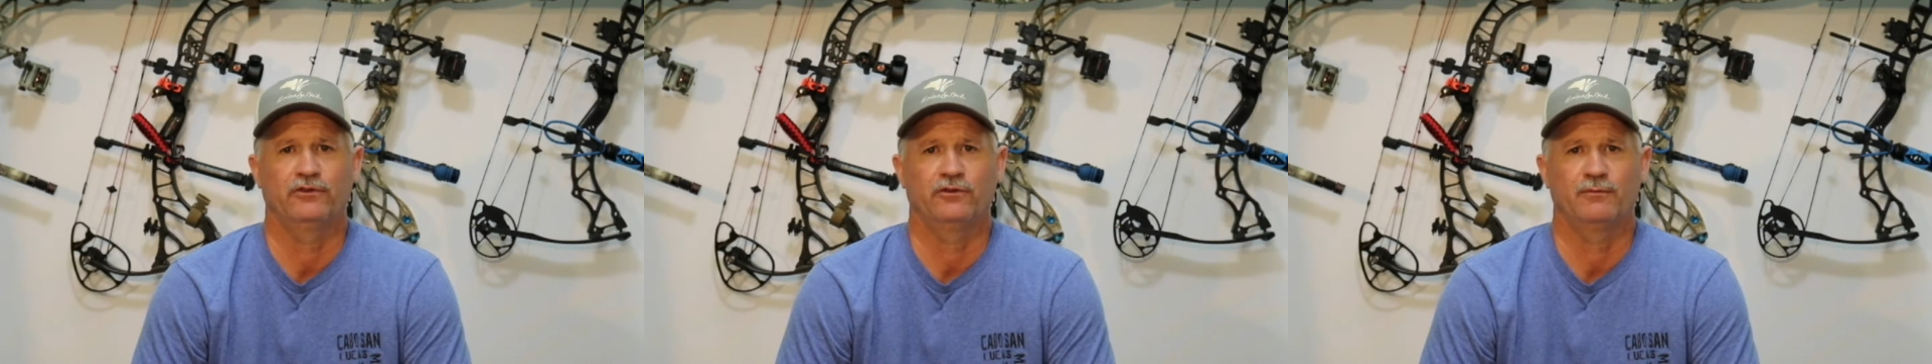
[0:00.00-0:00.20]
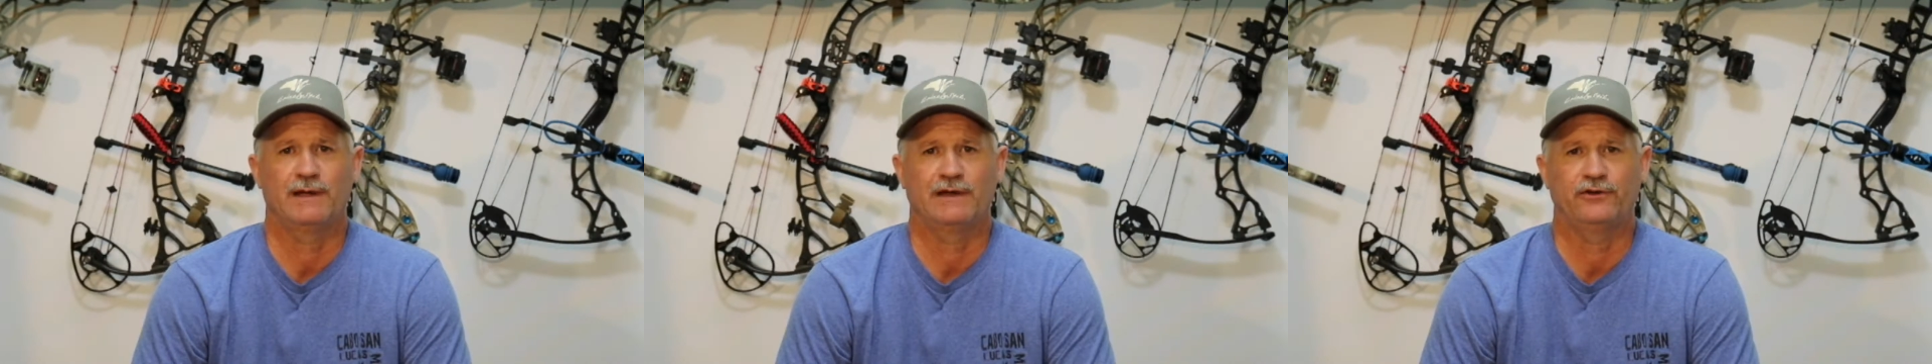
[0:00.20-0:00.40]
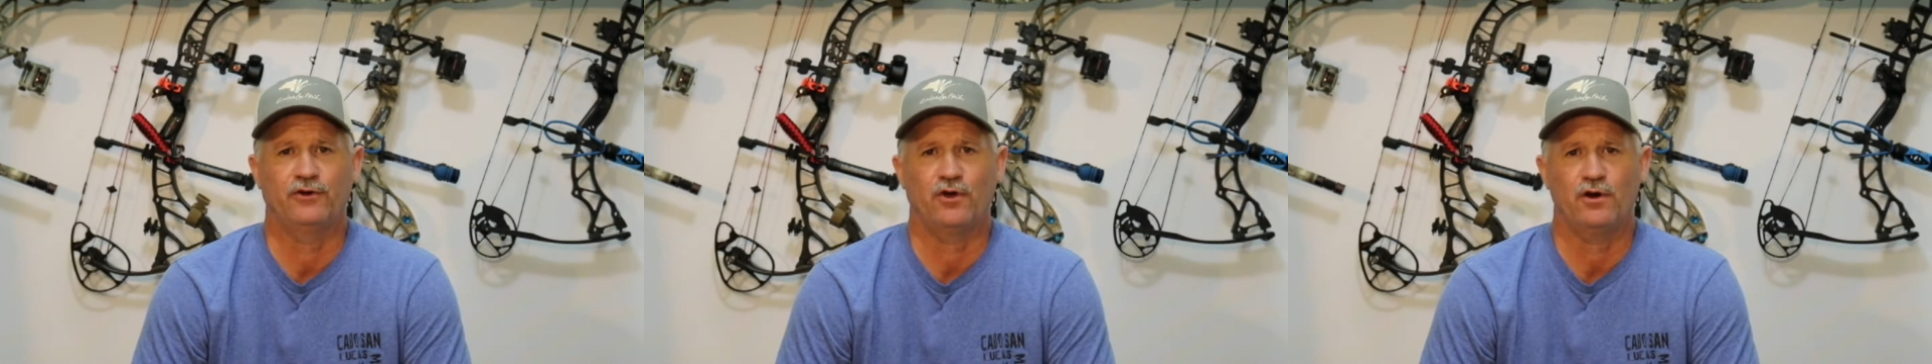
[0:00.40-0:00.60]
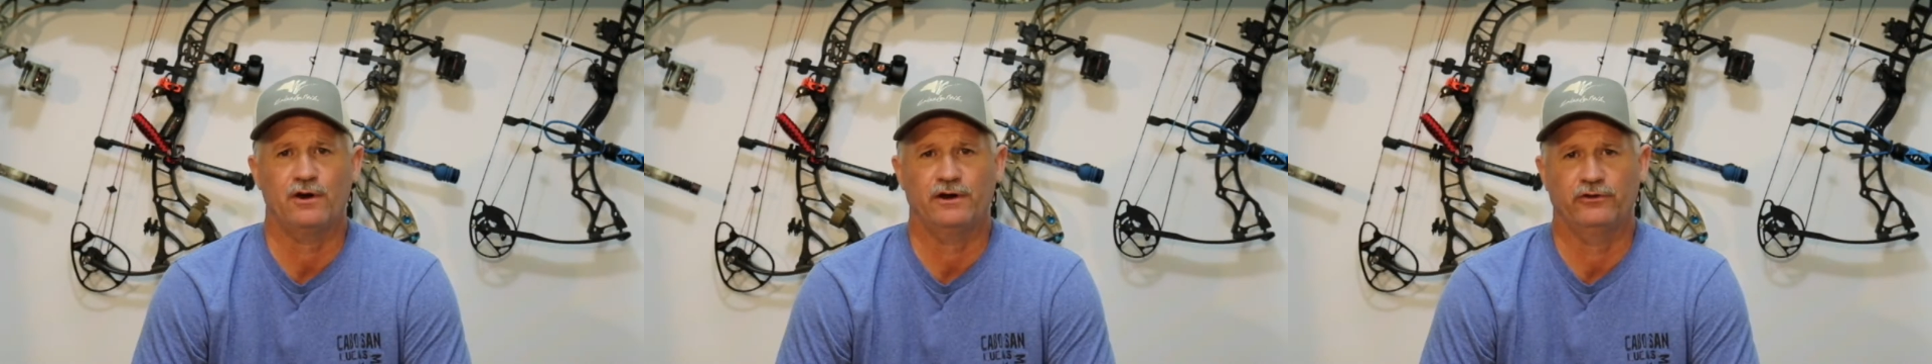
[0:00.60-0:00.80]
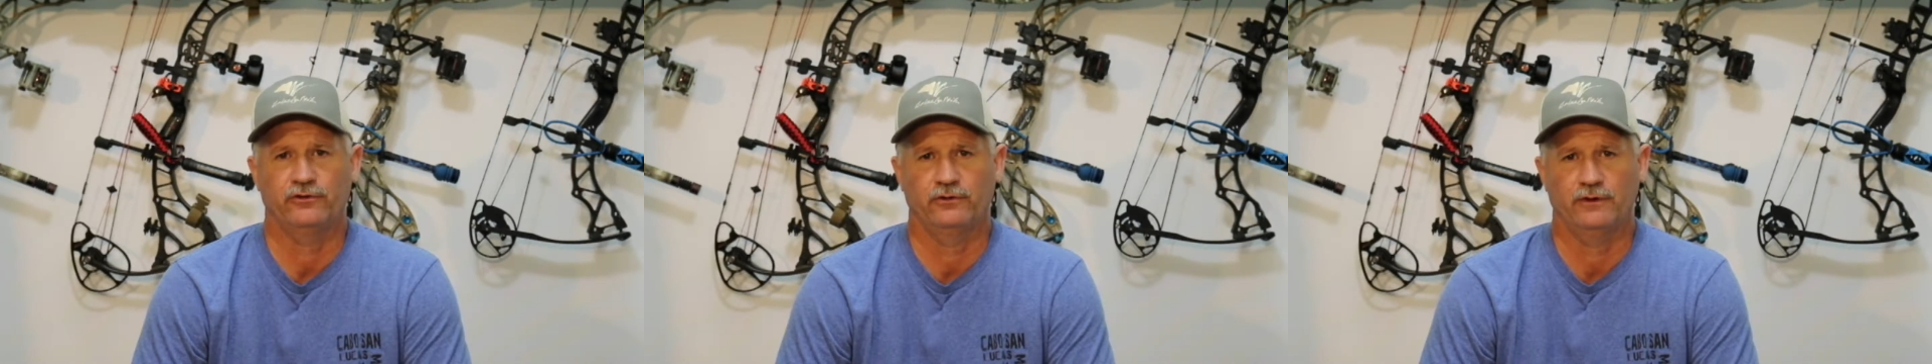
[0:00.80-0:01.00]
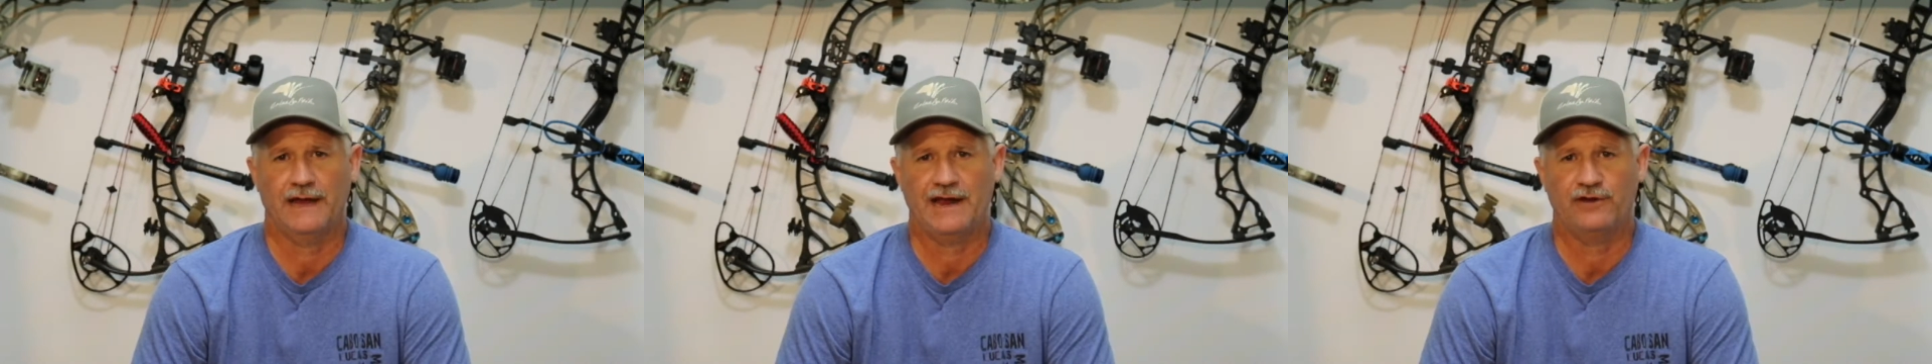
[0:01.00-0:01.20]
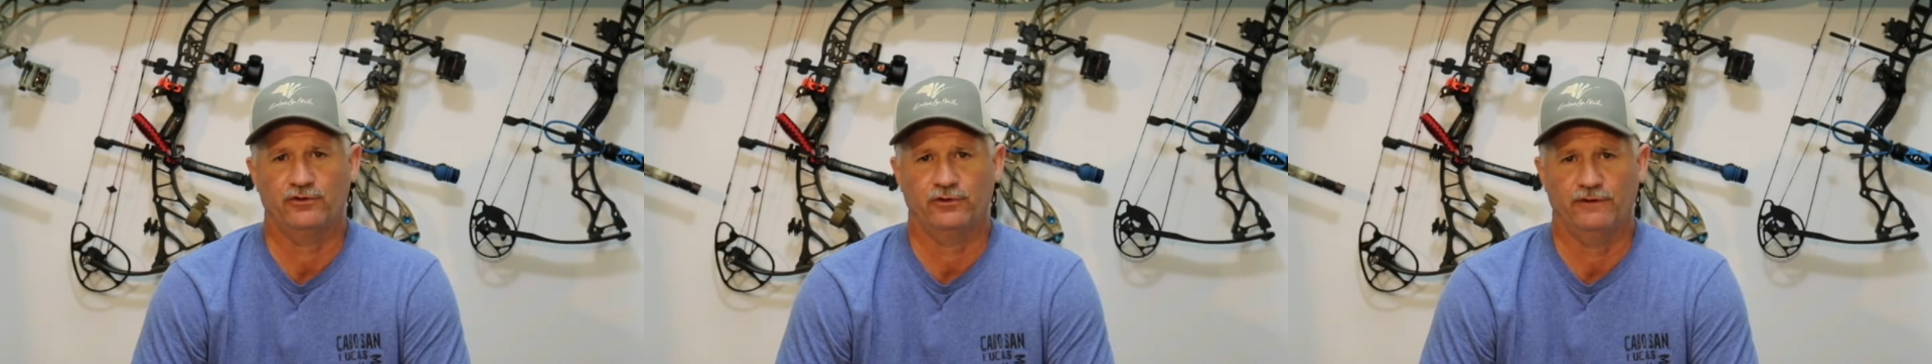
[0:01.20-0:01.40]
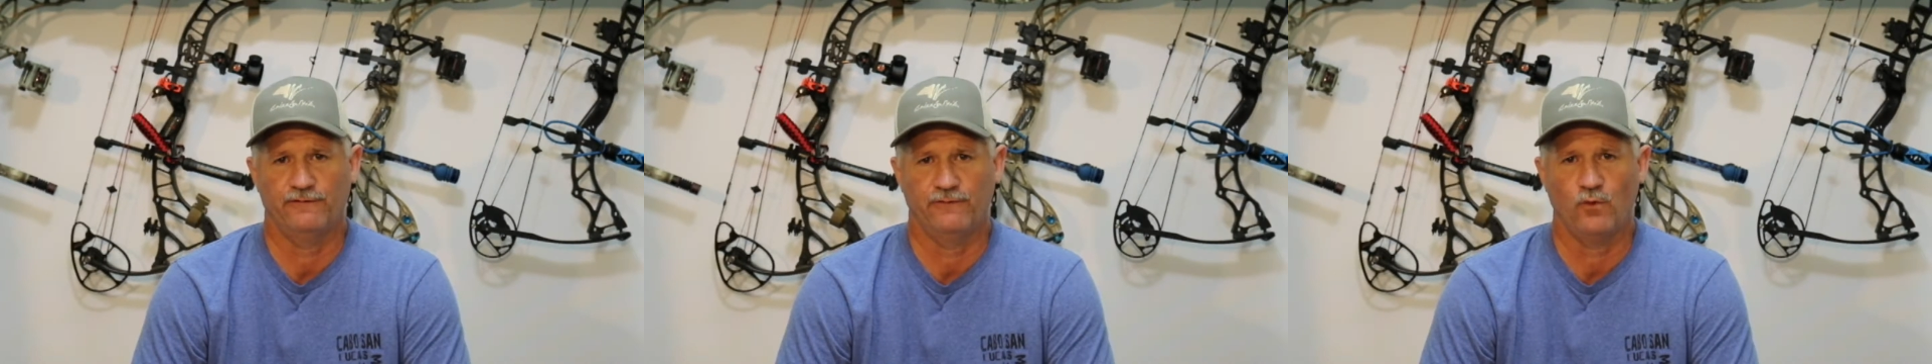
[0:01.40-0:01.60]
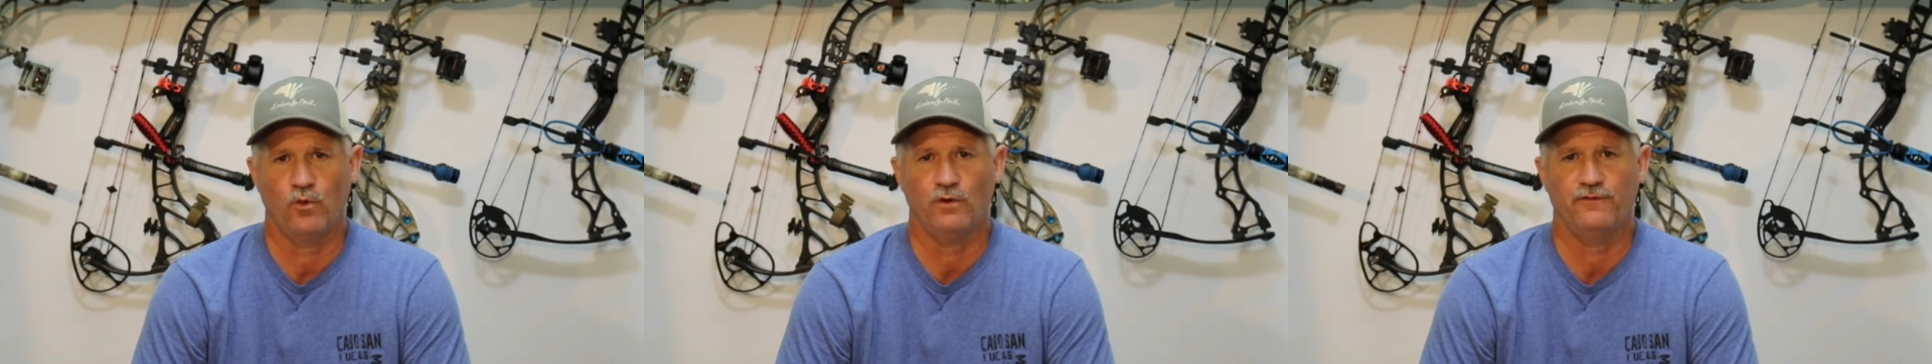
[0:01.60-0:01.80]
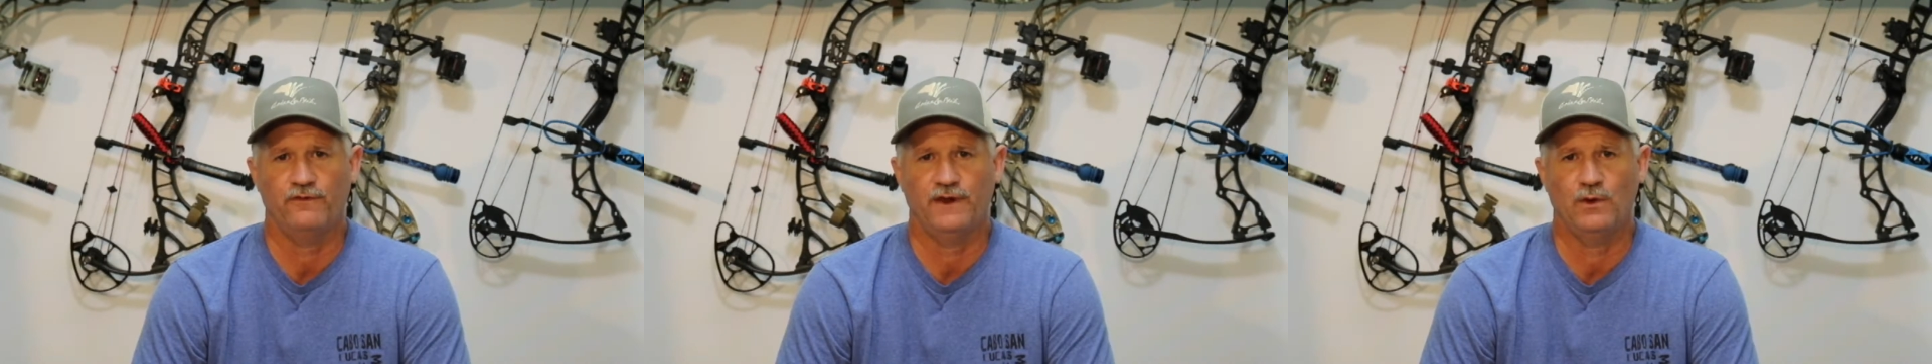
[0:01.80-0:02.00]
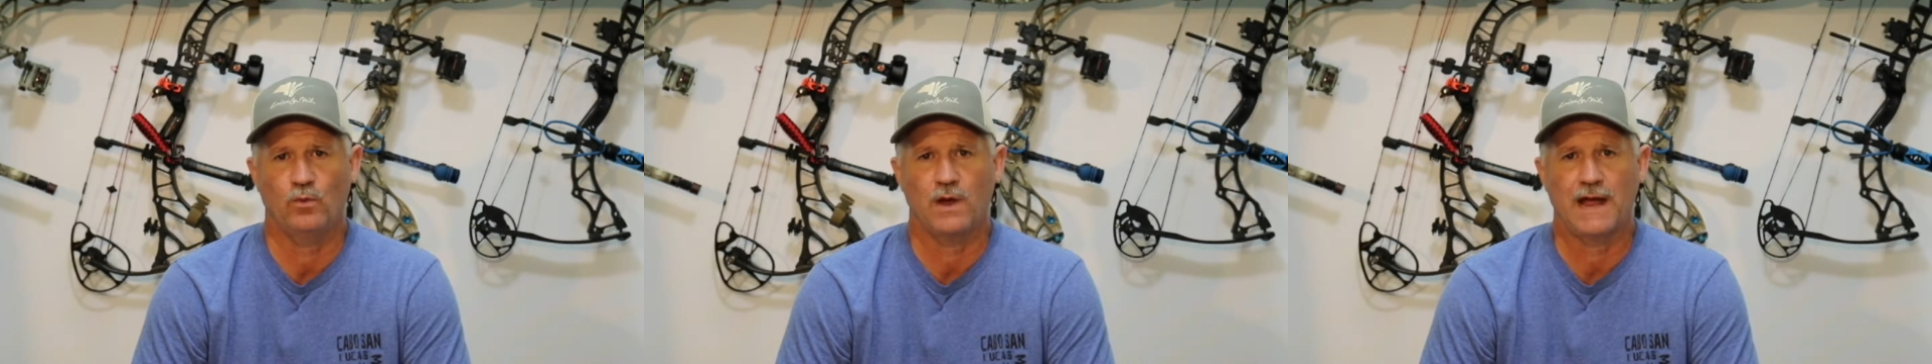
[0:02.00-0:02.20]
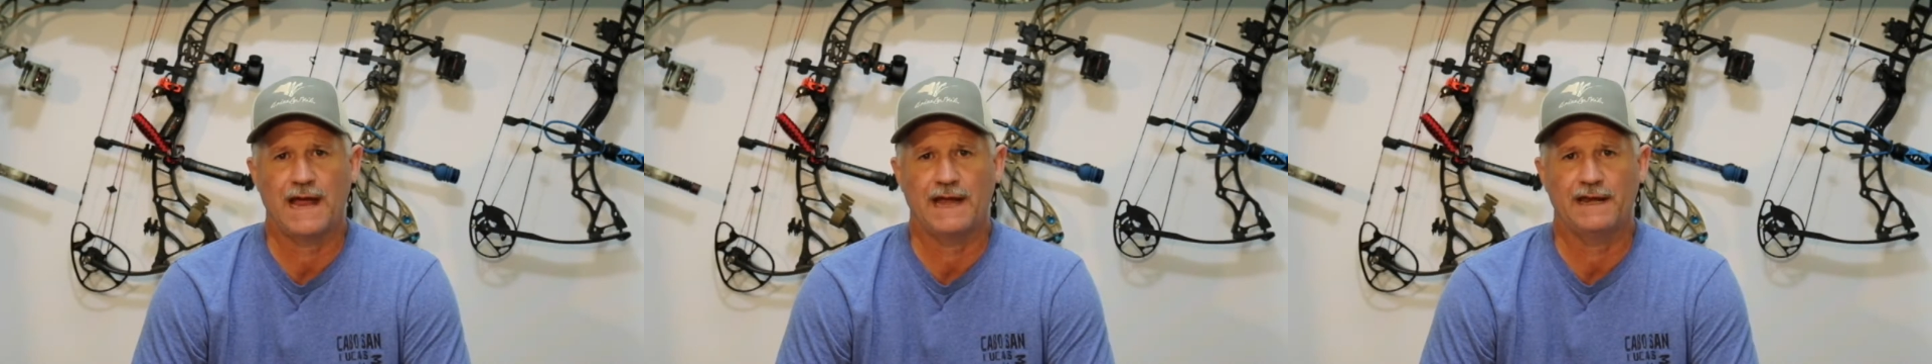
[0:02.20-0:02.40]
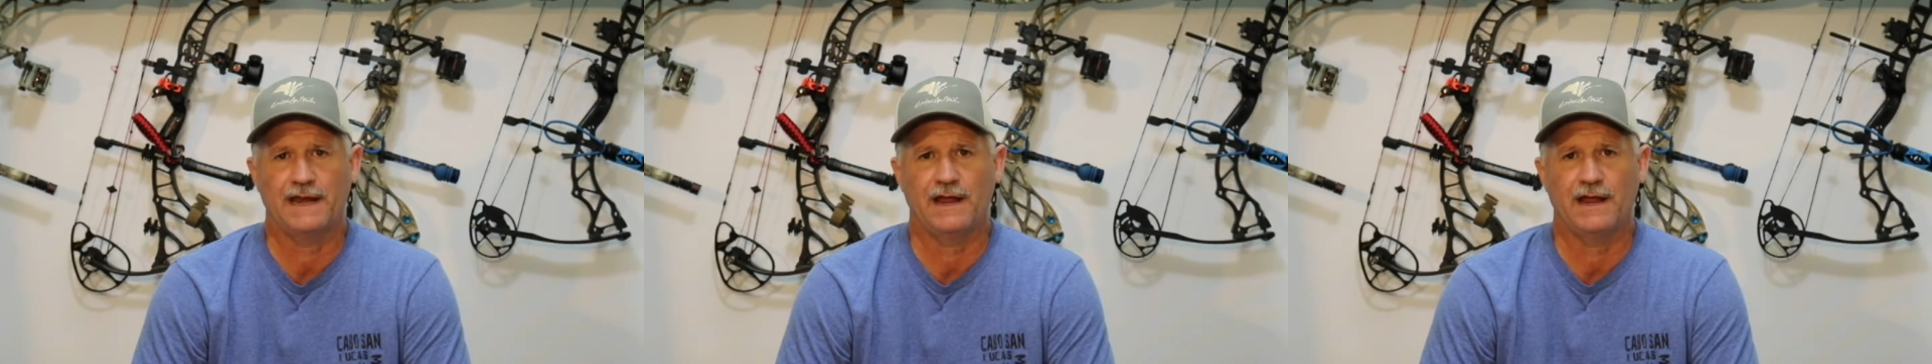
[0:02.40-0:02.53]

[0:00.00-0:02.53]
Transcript: So my target's actually 4 feet wide